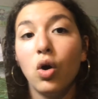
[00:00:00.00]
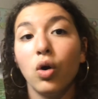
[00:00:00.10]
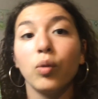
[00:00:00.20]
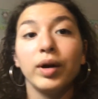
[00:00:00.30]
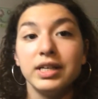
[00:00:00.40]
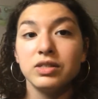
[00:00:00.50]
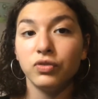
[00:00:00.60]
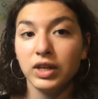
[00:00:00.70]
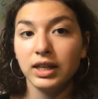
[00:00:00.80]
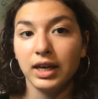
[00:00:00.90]
or what he's
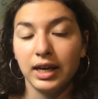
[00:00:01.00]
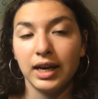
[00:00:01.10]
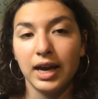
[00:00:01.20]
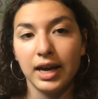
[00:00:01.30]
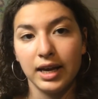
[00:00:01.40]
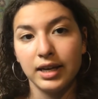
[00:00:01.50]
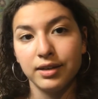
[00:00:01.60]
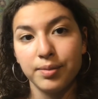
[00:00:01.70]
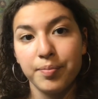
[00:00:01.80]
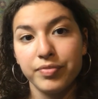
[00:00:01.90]
feeling,
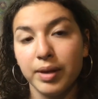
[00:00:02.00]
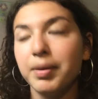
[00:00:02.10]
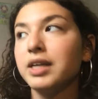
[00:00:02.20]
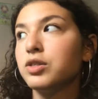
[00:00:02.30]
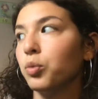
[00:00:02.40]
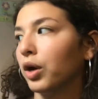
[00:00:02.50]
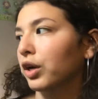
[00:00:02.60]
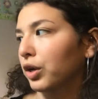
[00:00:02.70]
and it makes you want to